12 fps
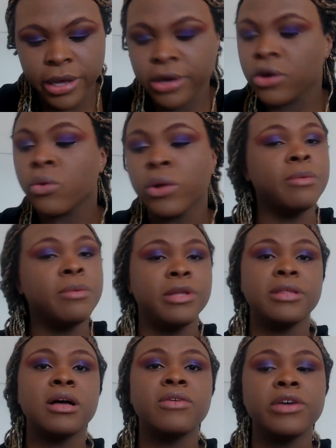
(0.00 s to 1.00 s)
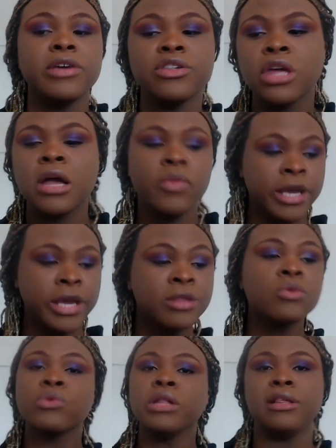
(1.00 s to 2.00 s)
Incredibly selfish. He's
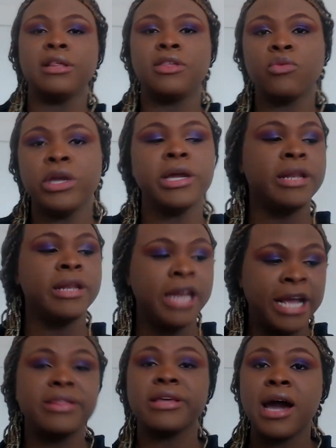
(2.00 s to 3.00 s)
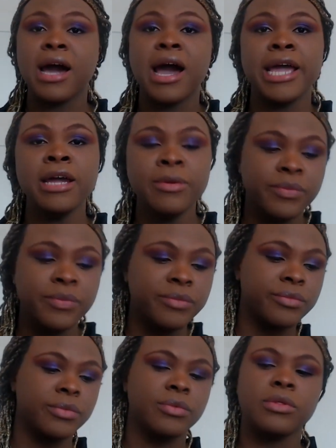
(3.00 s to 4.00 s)
a really sweet and nice guy,
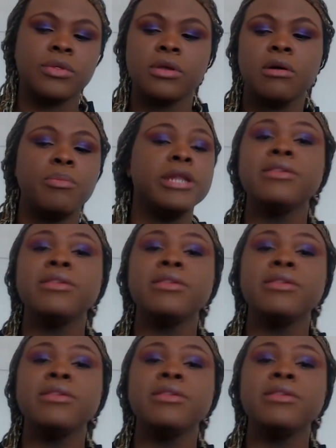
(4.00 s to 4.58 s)
but he's